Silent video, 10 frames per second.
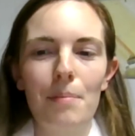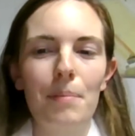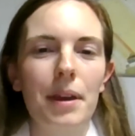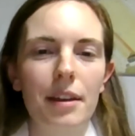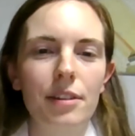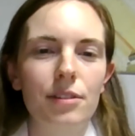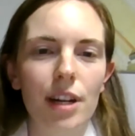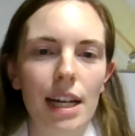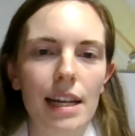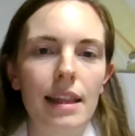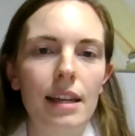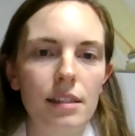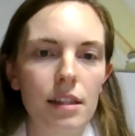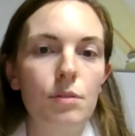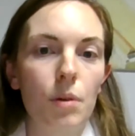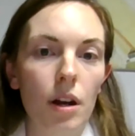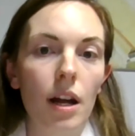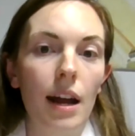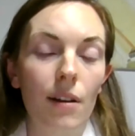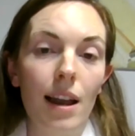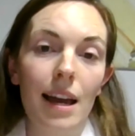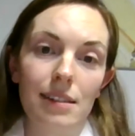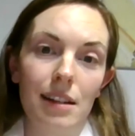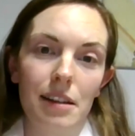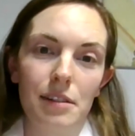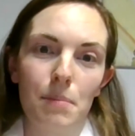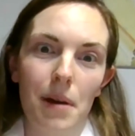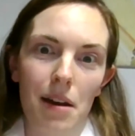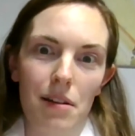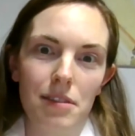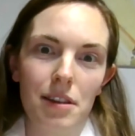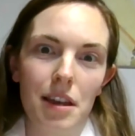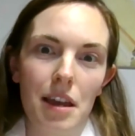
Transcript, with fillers: Because really, this is what our lesson is about.